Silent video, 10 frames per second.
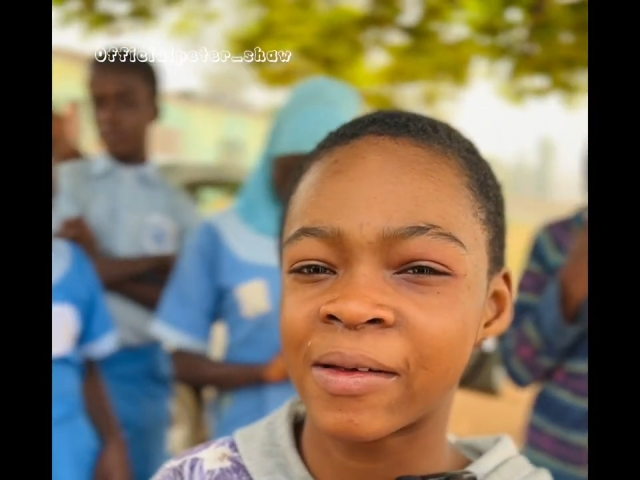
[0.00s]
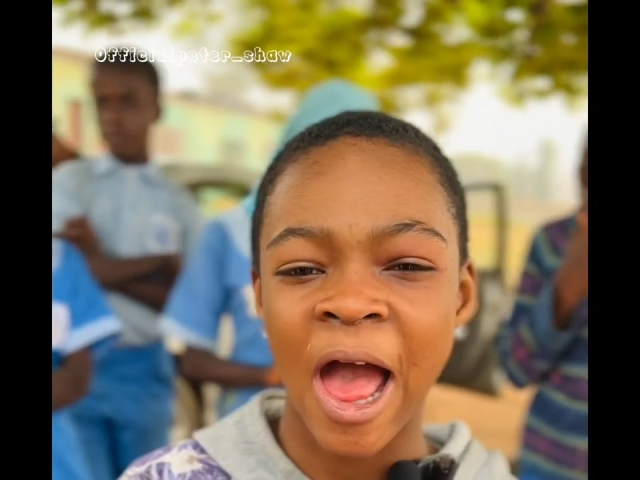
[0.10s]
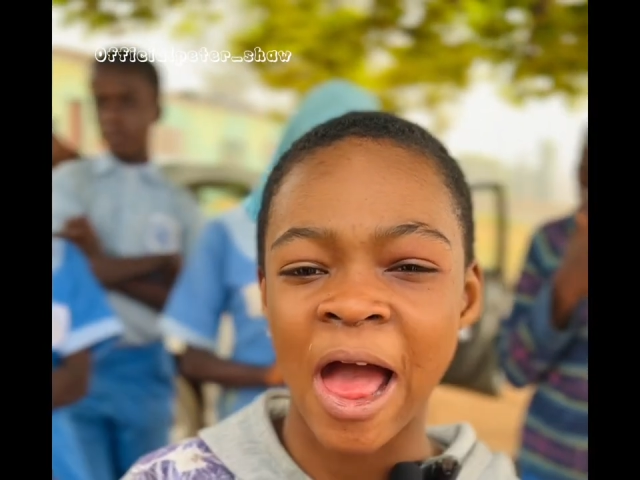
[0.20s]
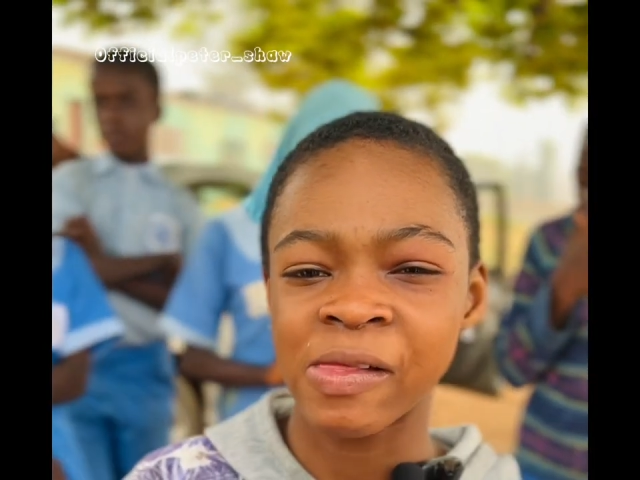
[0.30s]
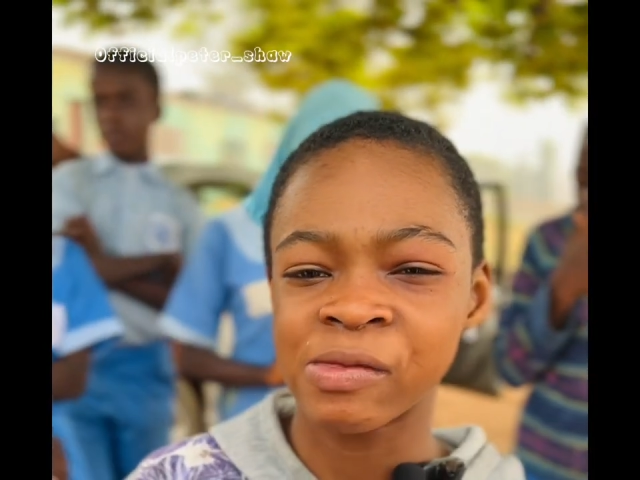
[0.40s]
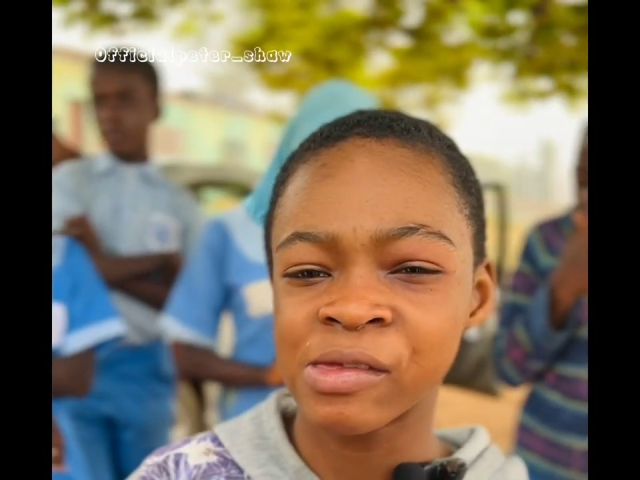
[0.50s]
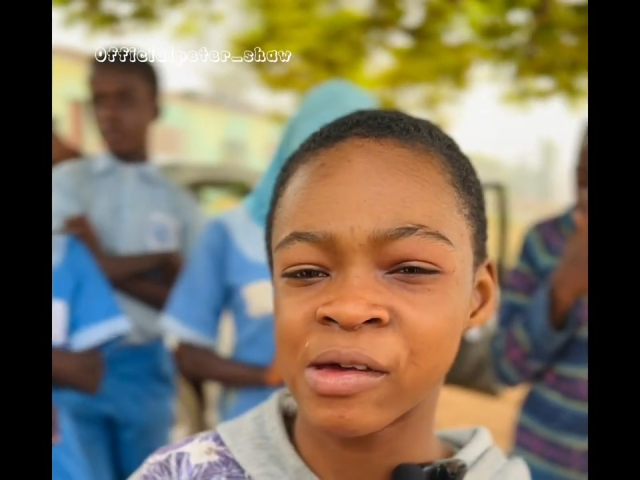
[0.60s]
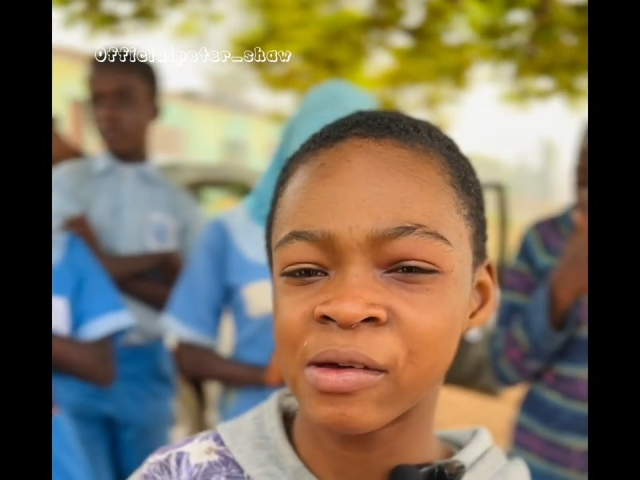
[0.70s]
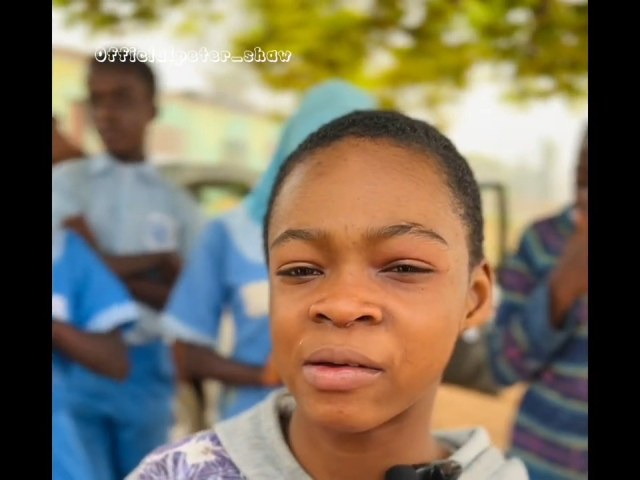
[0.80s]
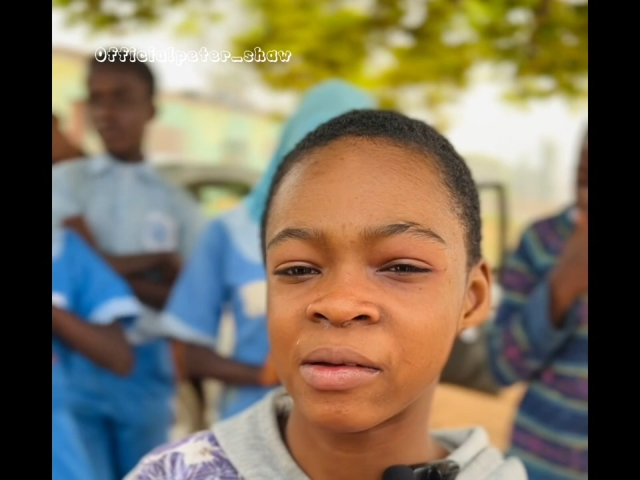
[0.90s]
I
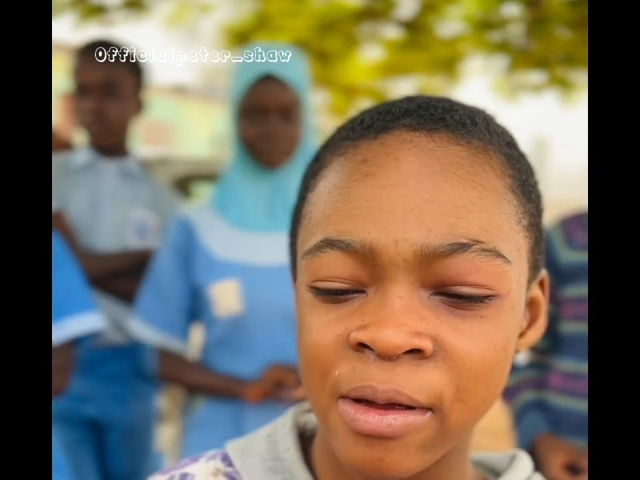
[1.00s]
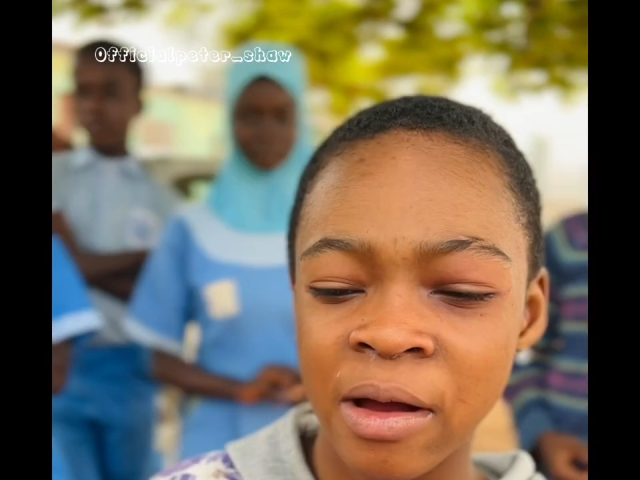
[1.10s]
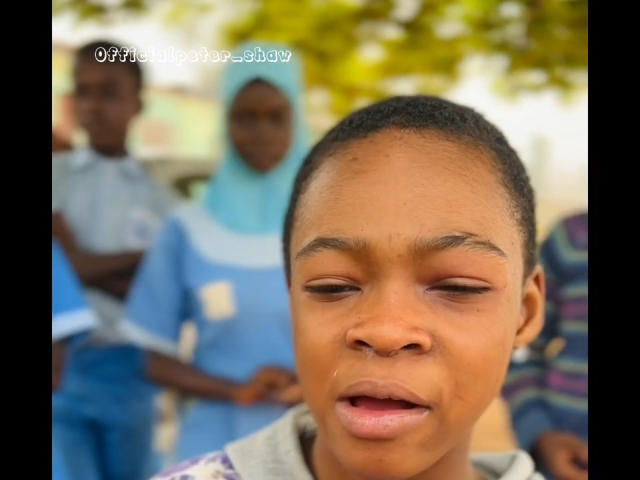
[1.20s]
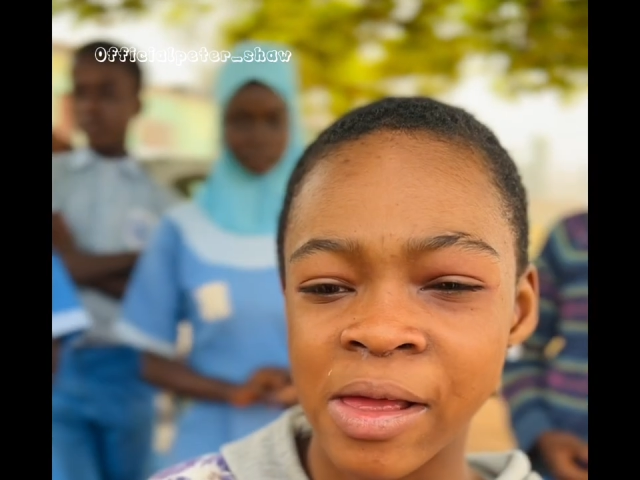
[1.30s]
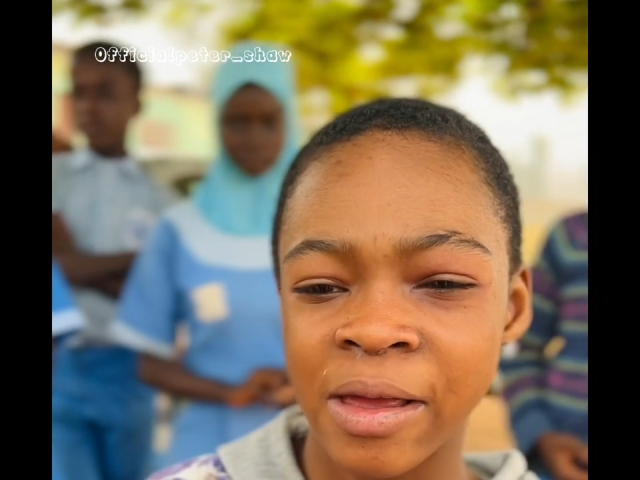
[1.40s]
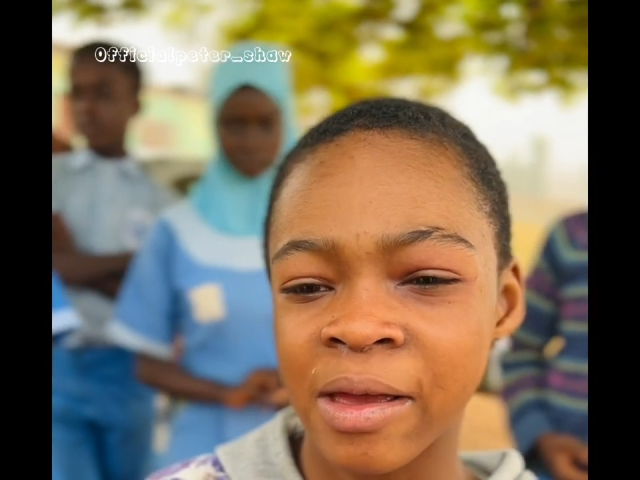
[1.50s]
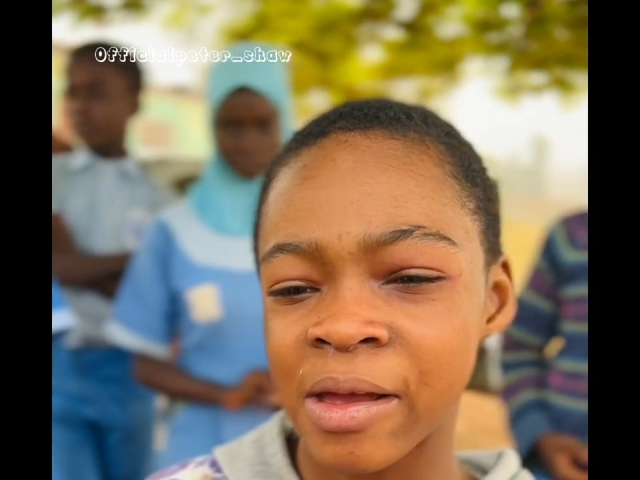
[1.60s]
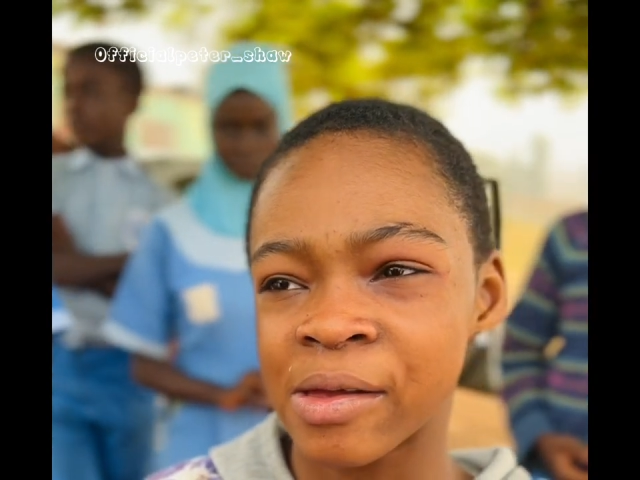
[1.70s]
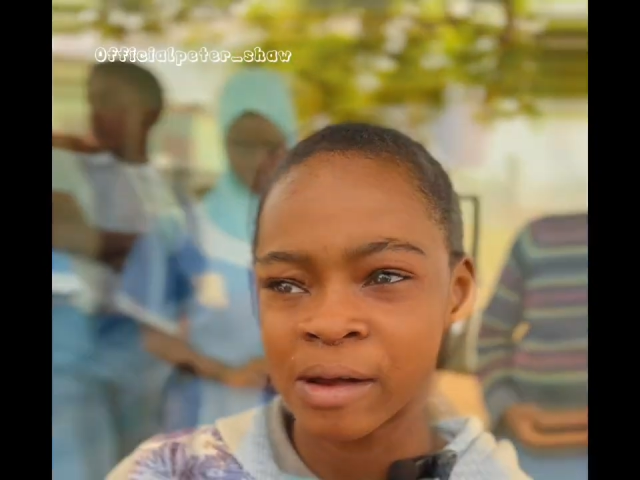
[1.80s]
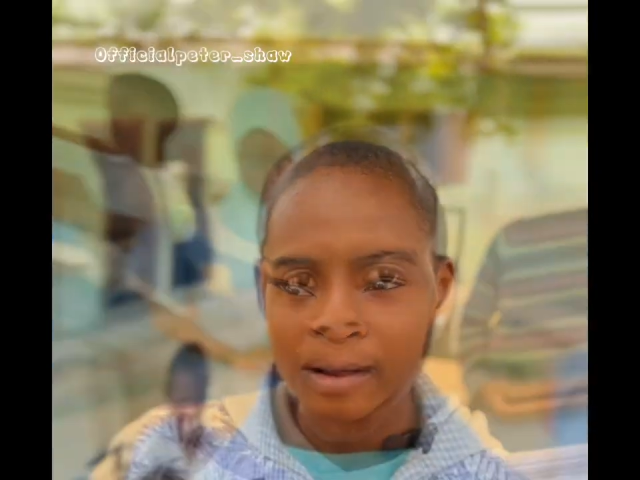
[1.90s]
know because he
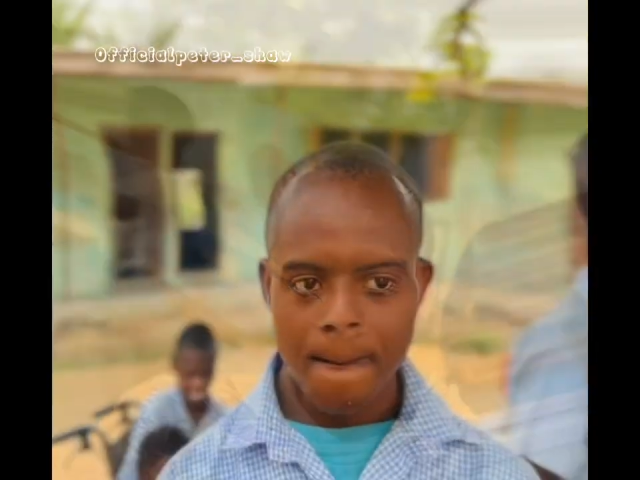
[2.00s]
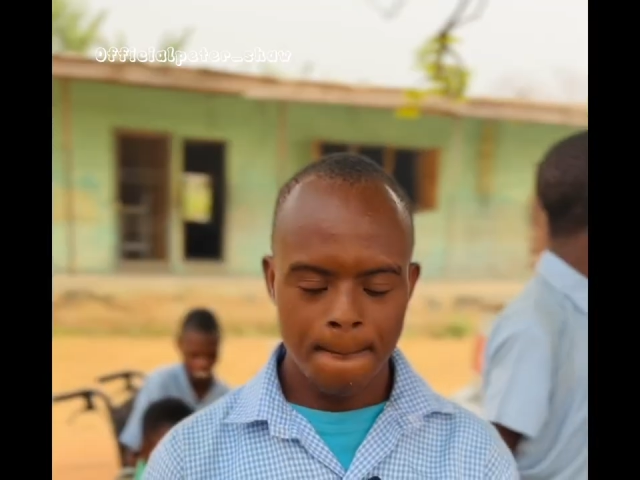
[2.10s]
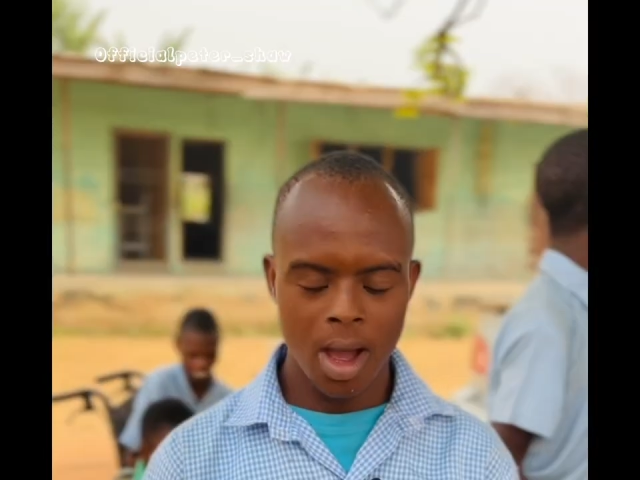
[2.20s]
killed.